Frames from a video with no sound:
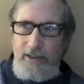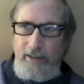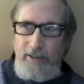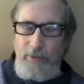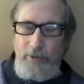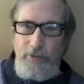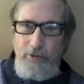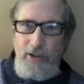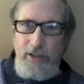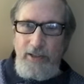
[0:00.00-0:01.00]
I said, "What's
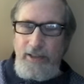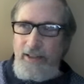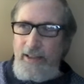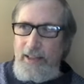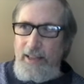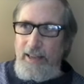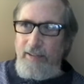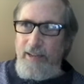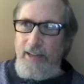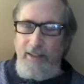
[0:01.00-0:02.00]
wrong?" He
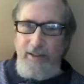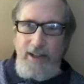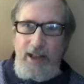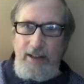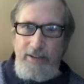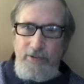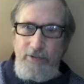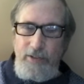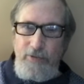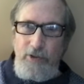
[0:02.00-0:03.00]
said, "The dots are
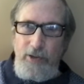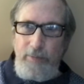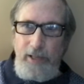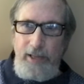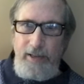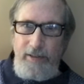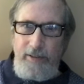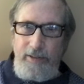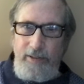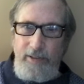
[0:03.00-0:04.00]
in the wrong
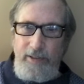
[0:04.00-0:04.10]
place."